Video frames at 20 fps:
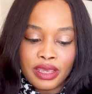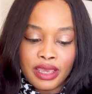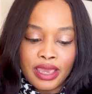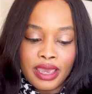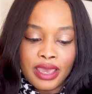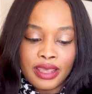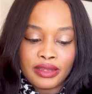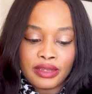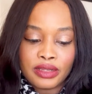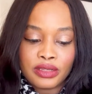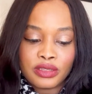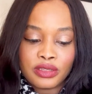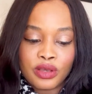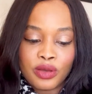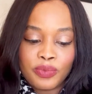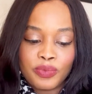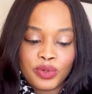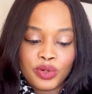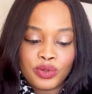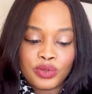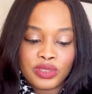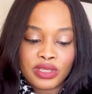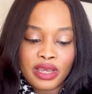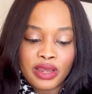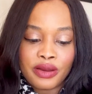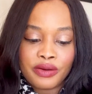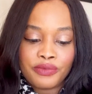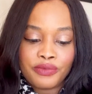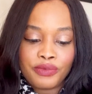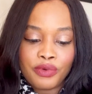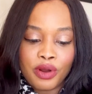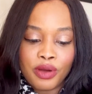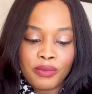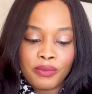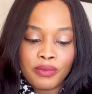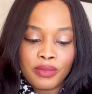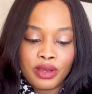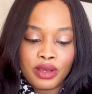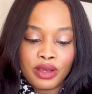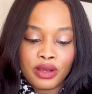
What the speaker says: and the top notes are rum,